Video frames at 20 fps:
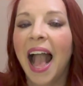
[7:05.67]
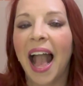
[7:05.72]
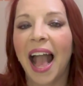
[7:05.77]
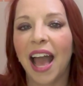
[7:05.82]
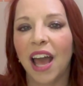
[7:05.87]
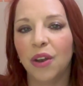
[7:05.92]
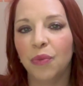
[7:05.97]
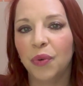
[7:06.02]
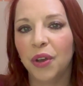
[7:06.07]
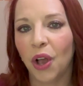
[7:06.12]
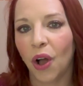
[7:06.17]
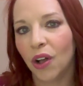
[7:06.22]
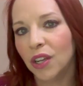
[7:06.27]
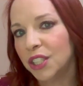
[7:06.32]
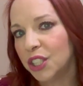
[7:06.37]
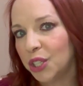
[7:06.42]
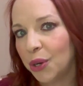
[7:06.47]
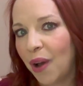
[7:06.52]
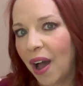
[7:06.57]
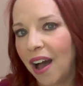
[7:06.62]
And we
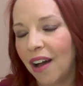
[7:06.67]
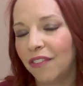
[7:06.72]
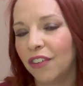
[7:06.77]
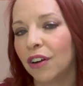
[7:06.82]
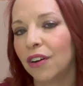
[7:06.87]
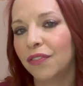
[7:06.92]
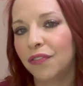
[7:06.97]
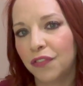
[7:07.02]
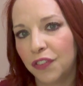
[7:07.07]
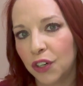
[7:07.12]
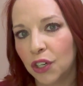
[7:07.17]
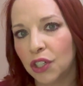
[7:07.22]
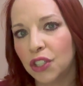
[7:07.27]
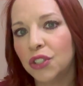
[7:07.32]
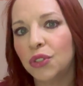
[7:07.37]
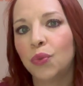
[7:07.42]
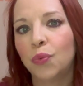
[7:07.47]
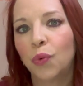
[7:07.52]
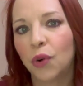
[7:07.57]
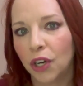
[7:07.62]
also have our
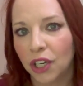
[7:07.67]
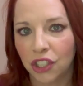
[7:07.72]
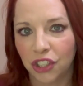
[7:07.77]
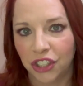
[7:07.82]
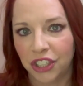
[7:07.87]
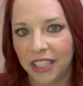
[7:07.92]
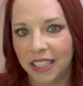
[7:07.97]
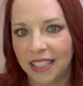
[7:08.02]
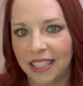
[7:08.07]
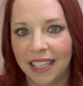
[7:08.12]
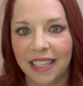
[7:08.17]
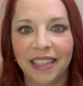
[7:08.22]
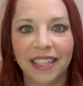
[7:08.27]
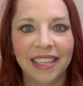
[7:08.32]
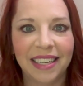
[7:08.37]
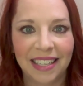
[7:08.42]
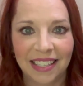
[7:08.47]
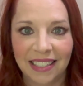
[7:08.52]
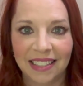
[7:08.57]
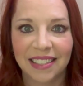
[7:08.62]
first worksheet in
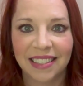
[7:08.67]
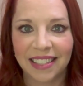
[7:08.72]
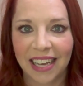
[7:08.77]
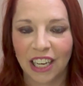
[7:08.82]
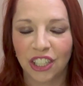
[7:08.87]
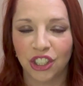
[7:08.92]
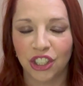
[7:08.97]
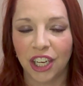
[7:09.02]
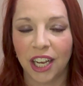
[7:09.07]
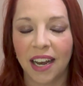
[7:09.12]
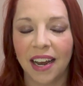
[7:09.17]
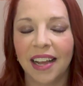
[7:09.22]
the ease section.